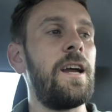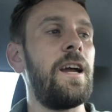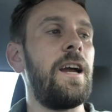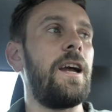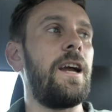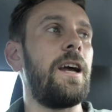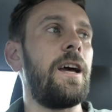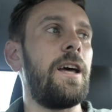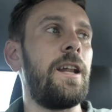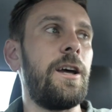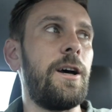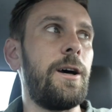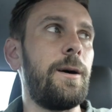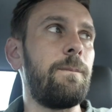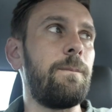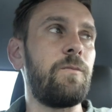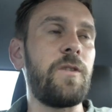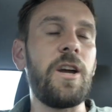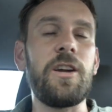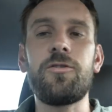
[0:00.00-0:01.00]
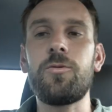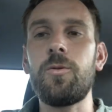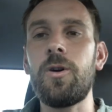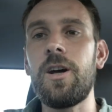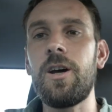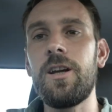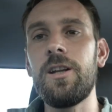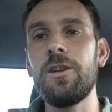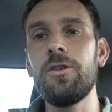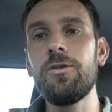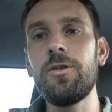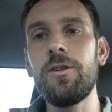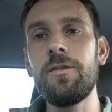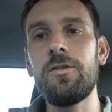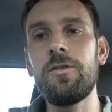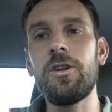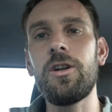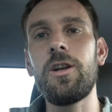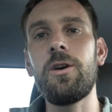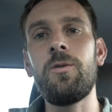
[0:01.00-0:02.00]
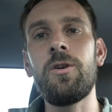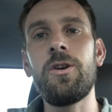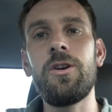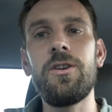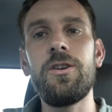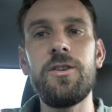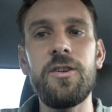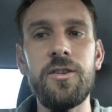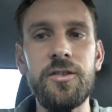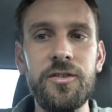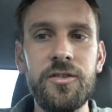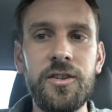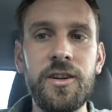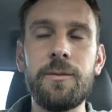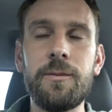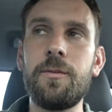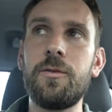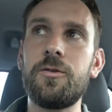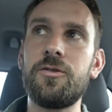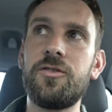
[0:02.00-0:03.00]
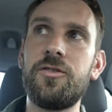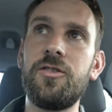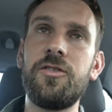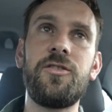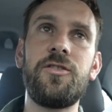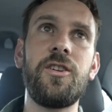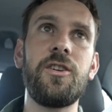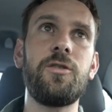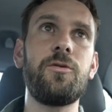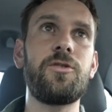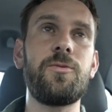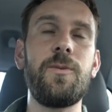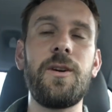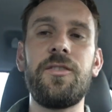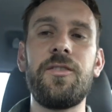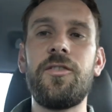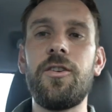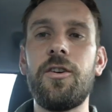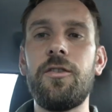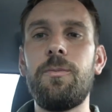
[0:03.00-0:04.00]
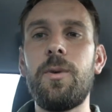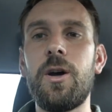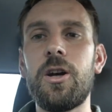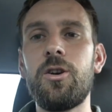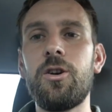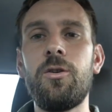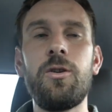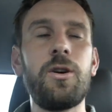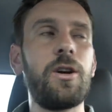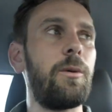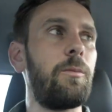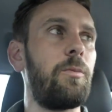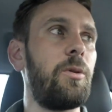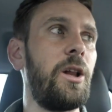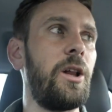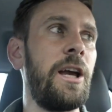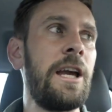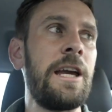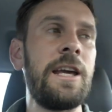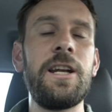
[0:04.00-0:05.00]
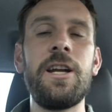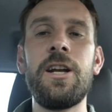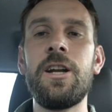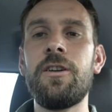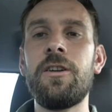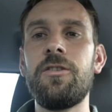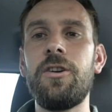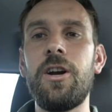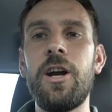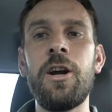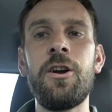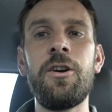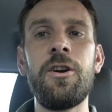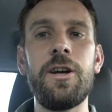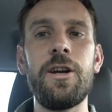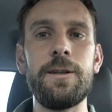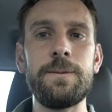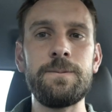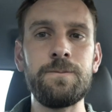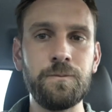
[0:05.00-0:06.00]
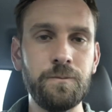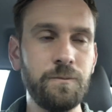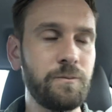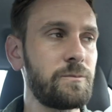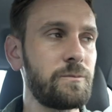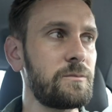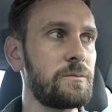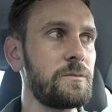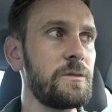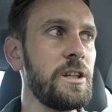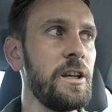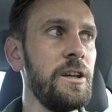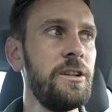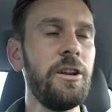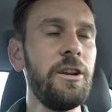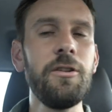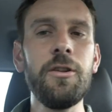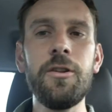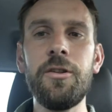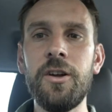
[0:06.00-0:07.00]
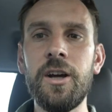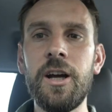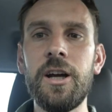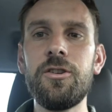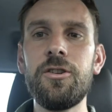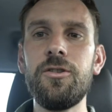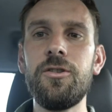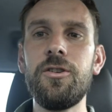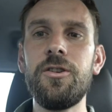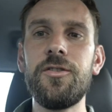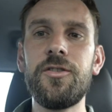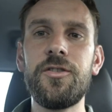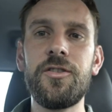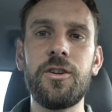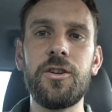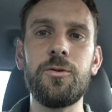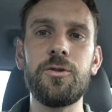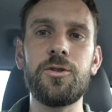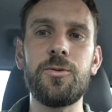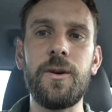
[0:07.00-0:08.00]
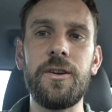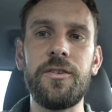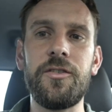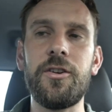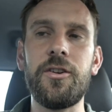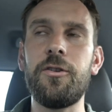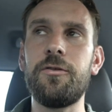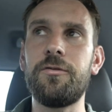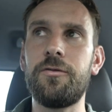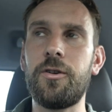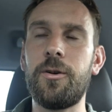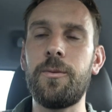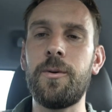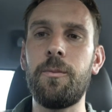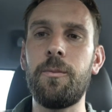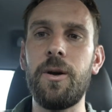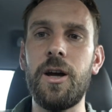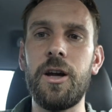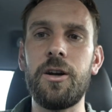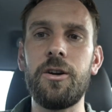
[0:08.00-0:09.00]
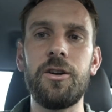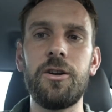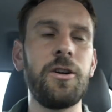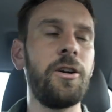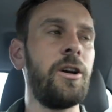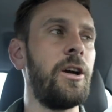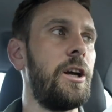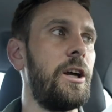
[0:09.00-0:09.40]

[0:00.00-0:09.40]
And that's why in Louisville I wanted to distinguish myself by going and playing in another area. Another thing I do to distinguish myself from a beggar,